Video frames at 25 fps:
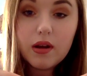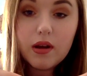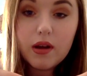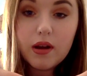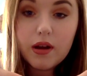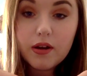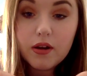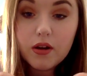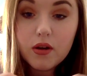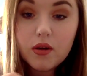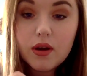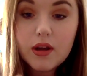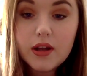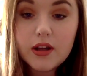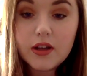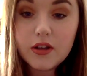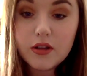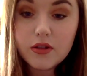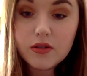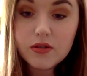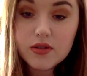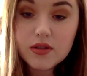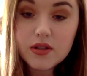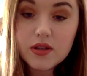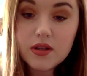know how to
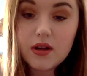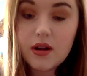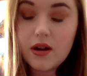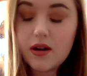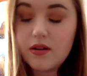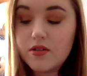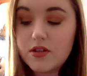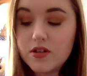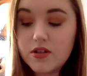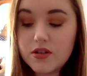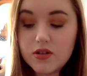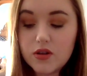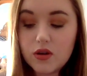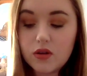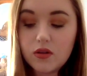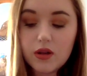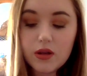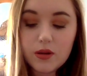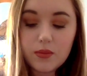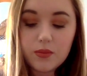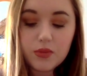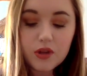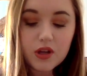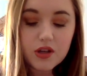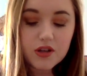use it, I just don't
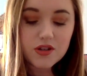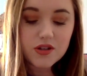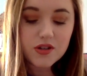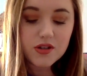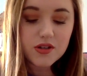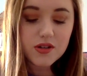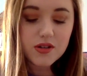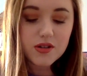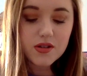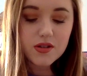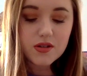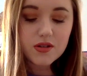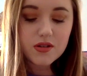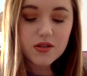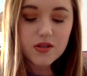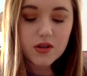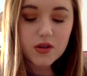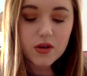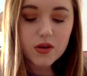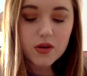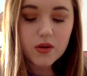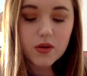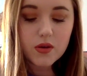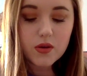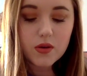like blushes,
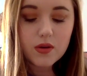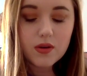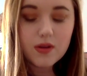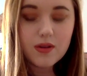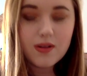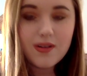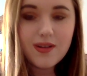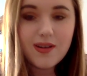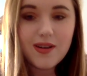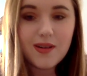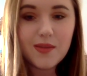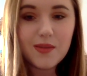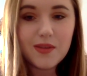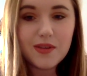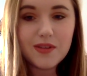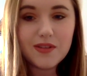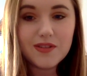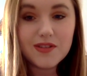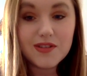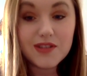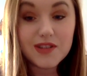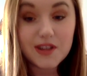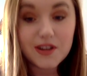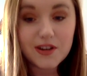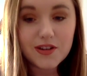so I'm a little
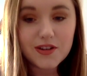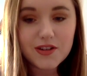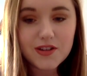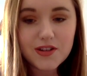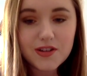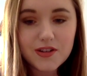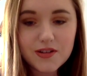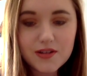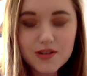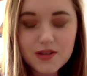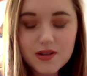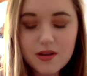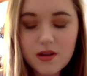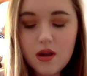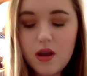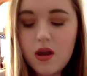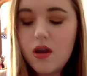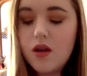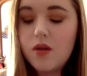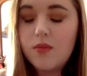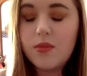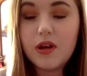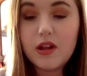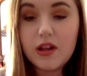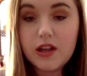scared to use it.
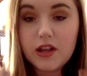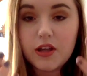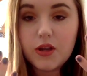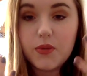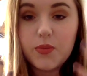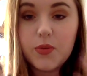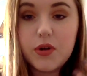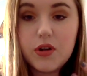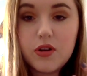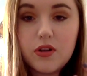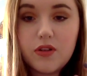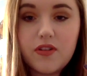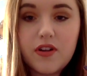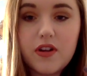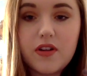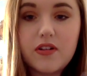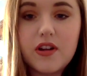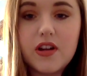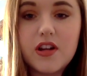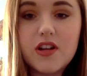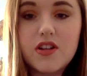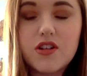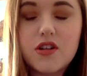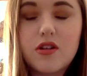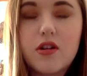But like, you put your
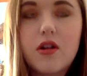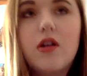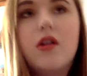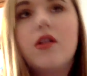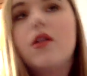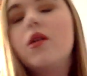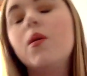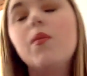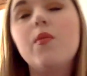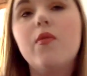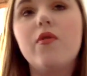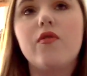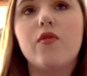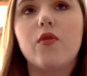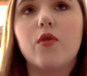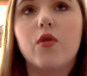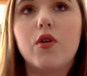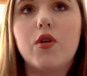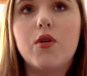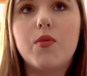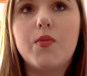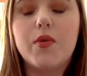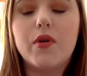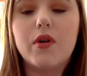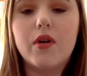foundation on, and before
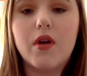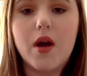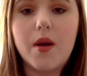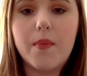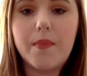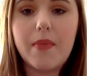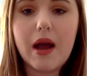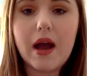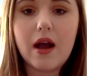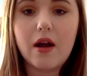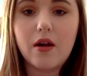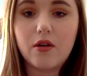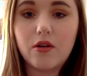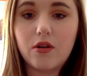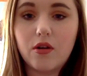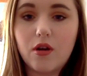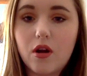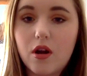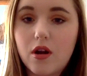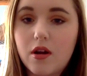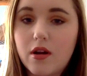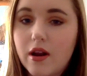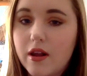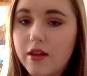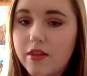you put a powder
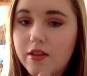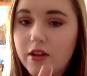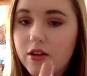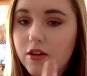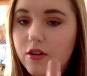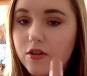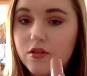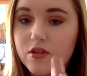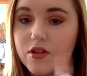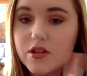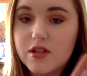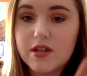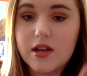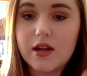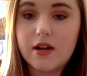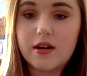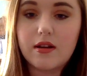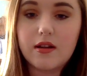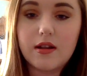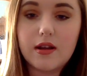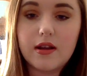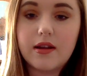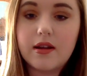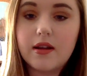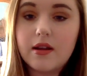on, I think you just kind of
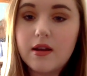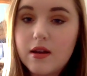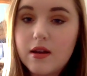like